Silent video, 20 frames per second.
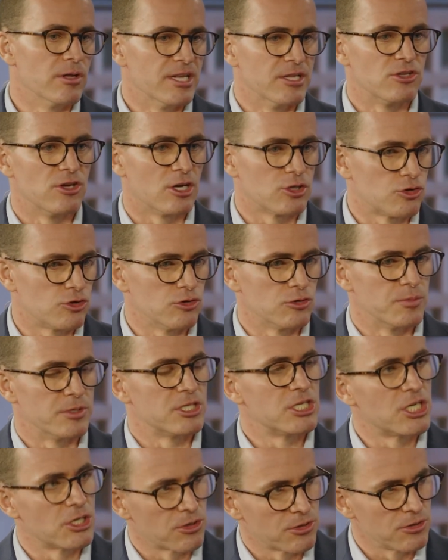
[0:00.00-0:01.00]
industrials
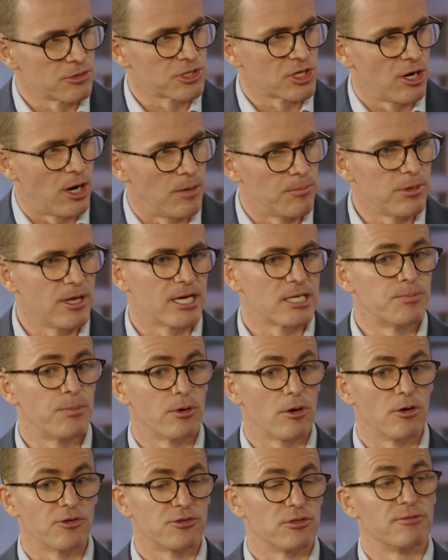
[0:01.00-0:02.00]
materials complex, but
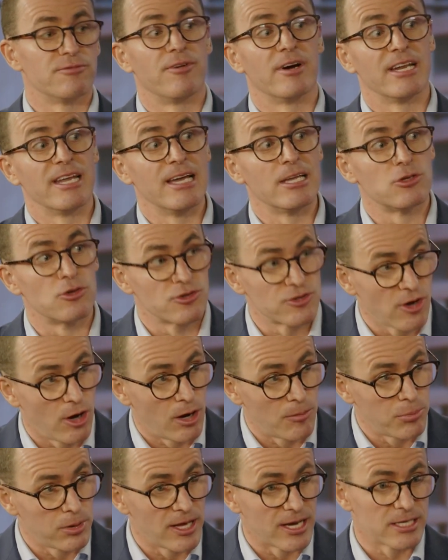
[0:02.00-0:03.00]
also the financials
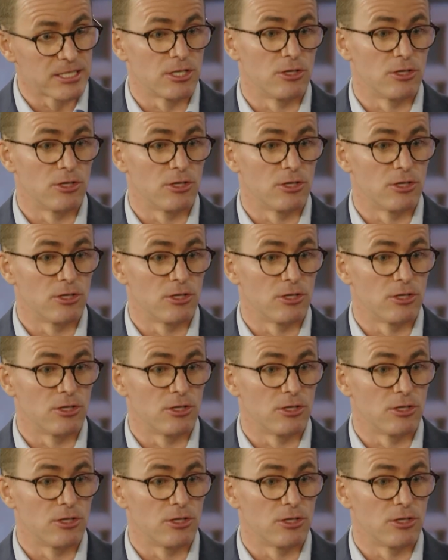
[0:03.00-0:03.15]
complex.